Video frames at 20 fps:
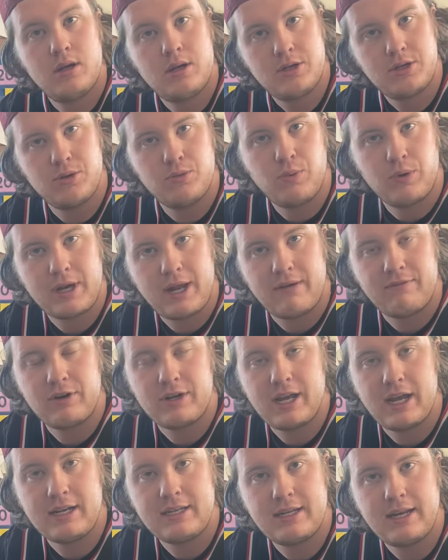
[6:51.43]
to whatever
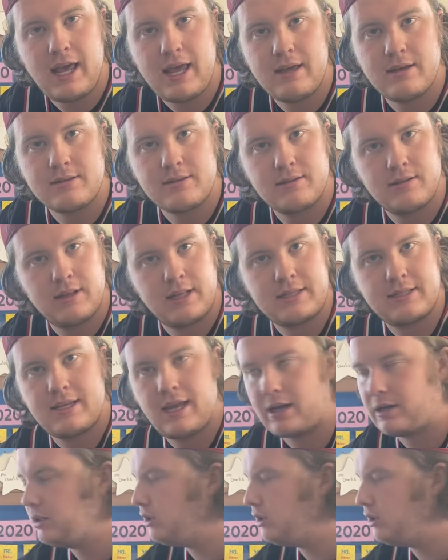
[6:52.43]
day today is. Let's take a